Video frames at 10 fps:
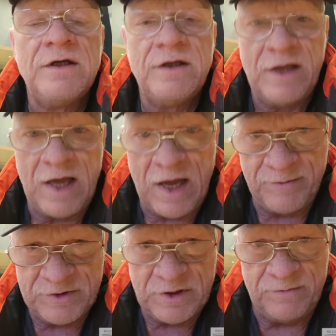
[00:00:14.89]

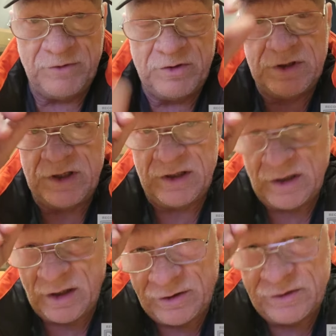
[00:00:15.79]
Amazon Music, and
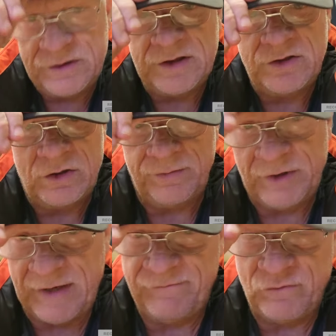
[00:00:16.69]
other digital
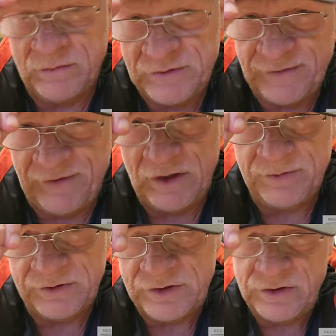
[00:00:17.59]
platforms available
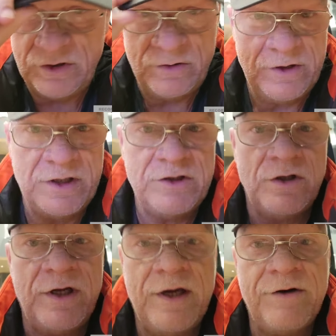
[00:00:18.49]
to you in your
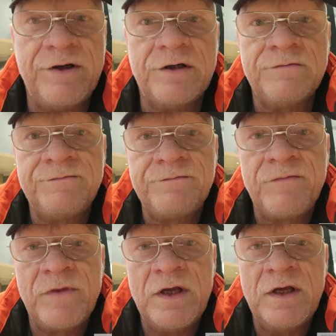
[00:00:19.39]
area.
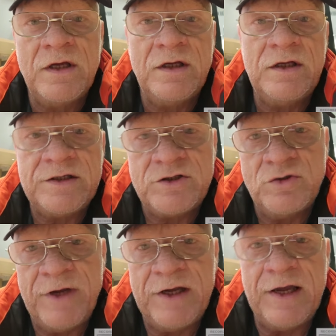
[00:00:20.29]
Yes, you
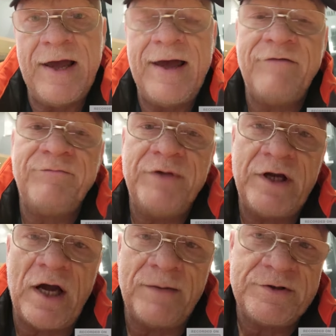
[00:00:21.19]
may have big
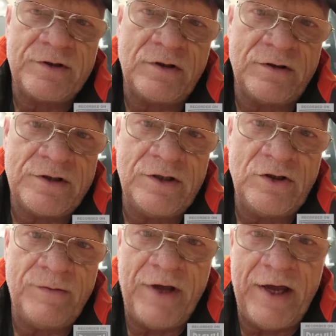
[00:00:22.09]
obstacles in your
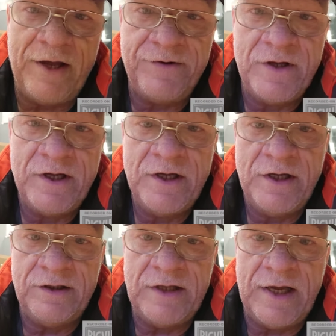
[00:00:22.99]
path
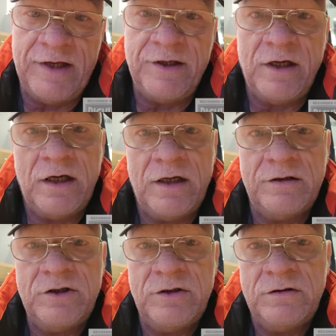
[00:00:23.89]
that uh,
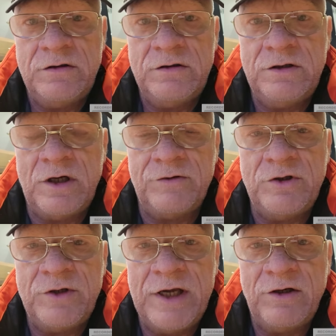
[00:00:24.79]
you you know you
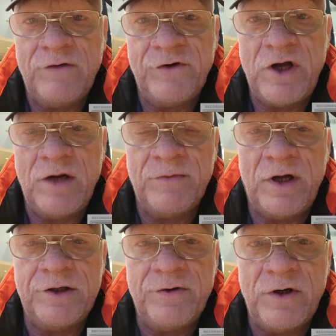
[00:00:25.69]
can't overcome on
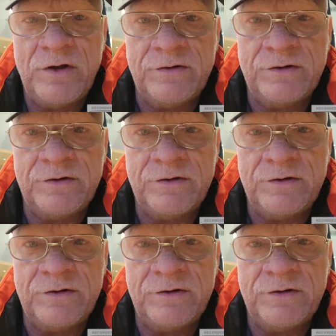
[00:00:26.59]
your own